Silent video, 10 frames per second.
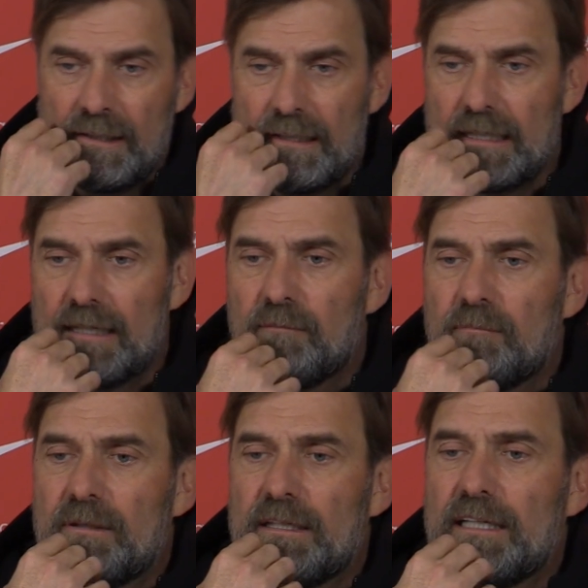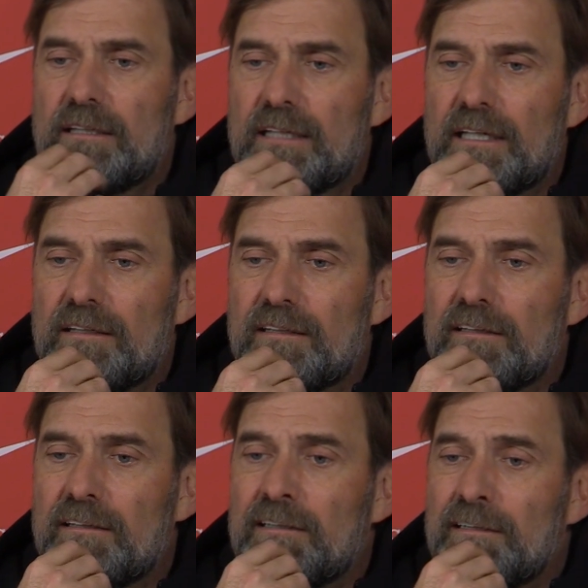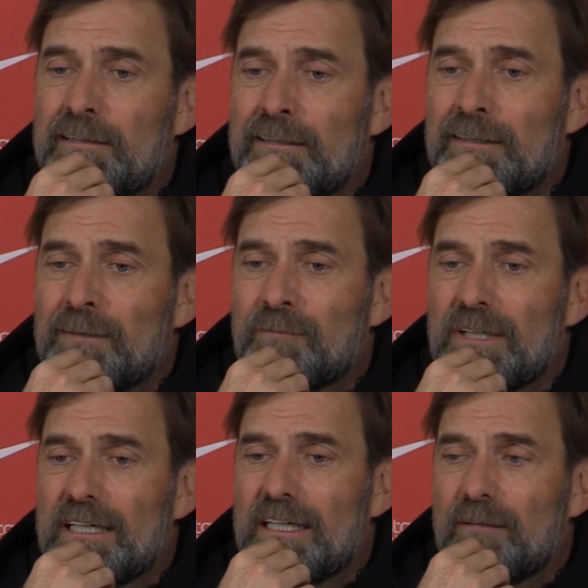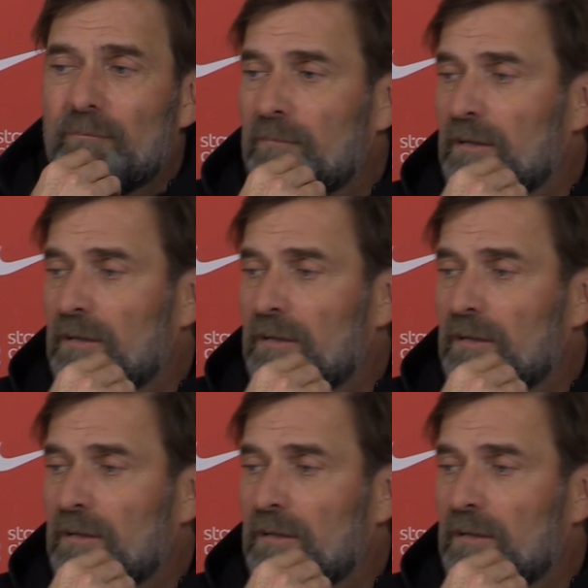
and then where